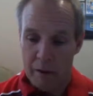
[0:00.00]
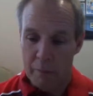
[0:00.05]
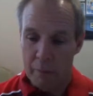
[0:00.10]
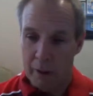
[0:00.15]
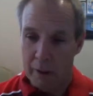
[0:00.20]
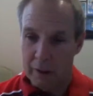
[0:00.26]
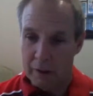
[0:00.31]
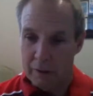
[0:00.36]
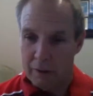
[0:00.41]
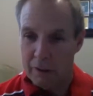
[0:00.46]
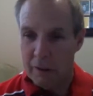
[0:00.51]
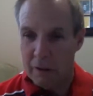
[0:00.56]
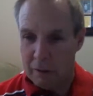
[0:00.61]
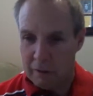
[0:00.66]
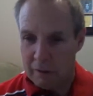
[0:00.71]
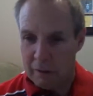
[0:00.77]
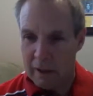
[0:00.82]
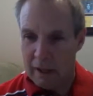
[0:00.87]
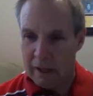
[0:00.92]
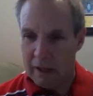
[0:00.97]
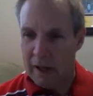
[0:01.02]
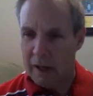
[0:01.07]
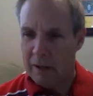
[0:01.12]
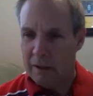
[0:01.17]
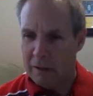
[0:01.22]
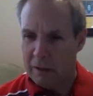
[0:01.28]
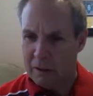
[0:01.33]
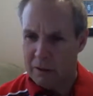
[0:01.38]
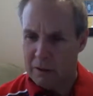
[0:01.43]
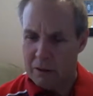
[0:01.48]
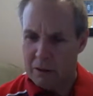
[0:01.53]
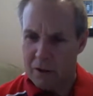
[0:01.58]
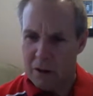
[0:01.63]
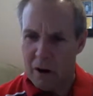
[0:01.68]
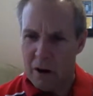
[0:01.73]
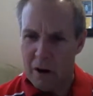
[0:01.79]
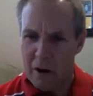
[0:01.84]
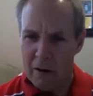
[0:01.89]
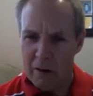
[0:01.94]
But at the
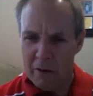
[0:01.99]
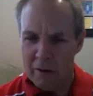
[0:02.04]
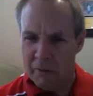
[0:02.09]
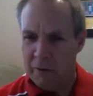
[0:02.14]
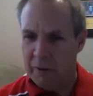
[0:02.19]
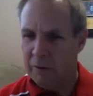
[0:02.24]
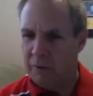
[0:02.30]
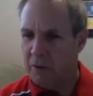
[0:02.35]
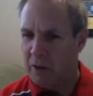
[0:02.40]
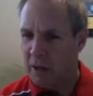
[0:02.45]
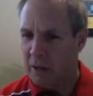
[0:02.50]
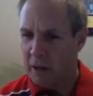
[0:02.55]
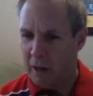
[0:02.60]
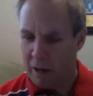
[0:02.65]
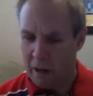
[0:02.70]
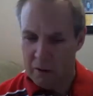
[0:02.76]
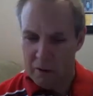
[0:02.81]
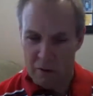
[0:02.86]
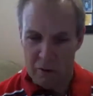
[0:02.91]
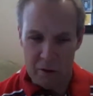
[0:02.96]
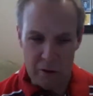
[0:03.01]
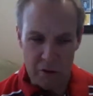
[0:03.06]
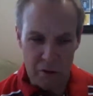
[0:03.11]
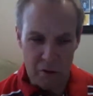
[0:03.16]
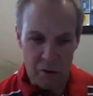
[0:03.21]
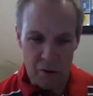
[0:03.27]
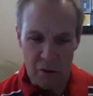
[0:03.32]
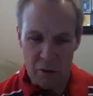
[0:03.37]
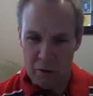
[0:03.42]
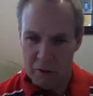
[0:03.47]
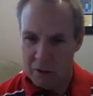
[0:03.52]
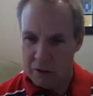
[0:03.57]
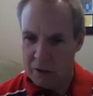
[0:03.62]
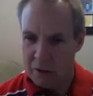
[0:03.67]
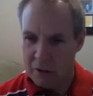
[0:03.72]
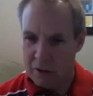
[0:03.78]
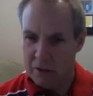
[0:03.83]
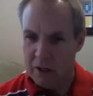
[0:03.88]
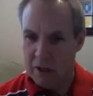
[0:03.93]
start in the 1500s, early
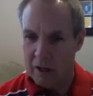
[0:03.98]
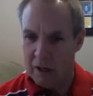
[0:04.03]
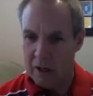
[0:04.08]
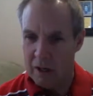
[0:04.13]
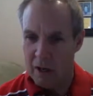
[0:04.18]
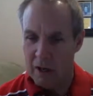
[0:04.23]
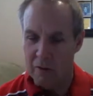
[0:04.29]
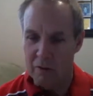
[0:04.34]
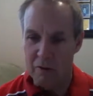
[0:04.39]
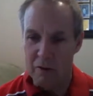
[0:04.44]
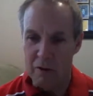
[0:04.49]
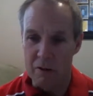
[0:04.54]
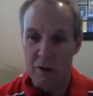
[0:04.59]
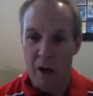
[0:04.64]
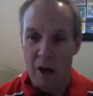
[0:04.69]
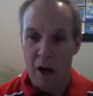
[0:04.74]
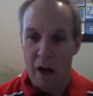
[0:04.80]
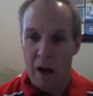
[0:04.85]
1600s,